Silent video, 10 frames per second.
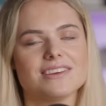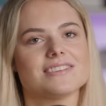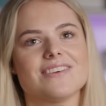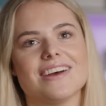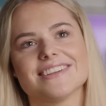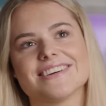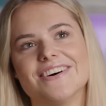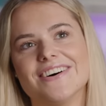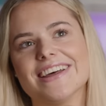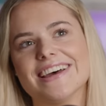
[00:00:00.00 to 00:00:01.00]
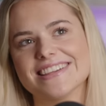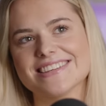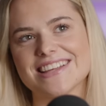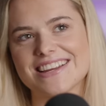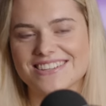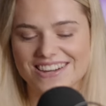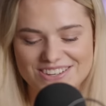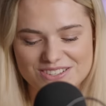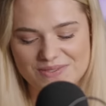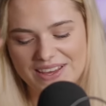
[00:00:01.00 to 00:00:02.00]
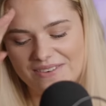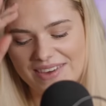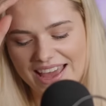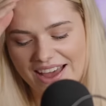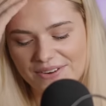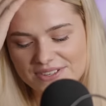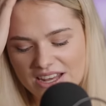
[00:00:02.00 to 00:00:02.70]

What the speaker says: is around the corner. The sunshine should be coming out.